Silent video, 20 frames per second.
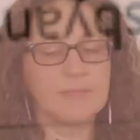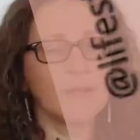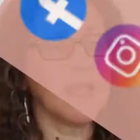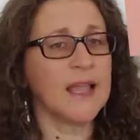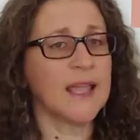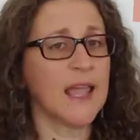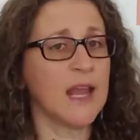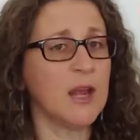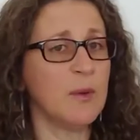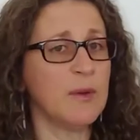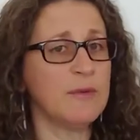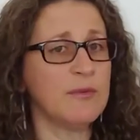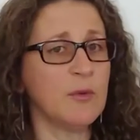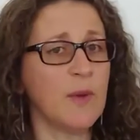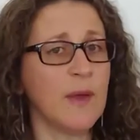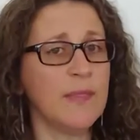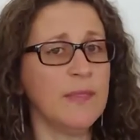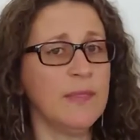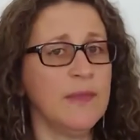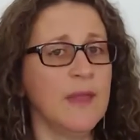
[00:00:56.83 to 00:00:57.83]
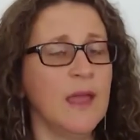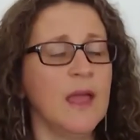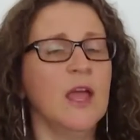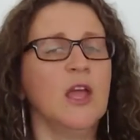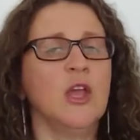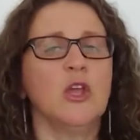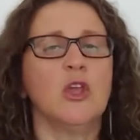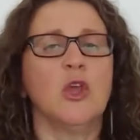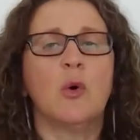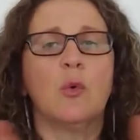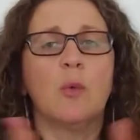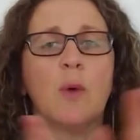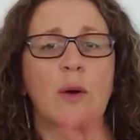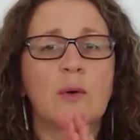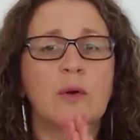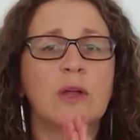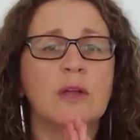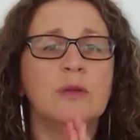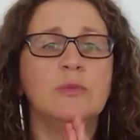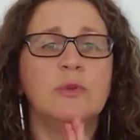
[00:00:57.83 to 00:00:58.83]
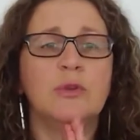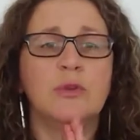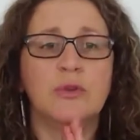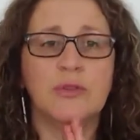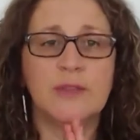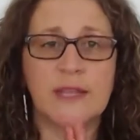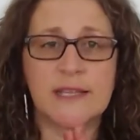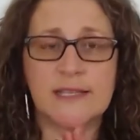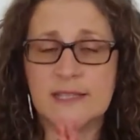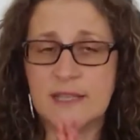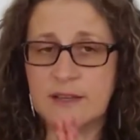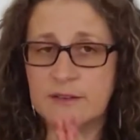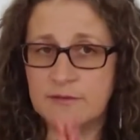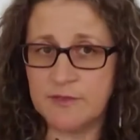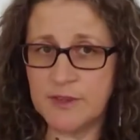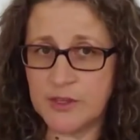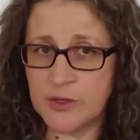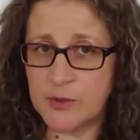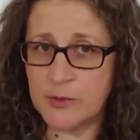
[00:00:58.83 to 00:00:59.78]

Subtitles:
Hello everyone, you're welcome to this video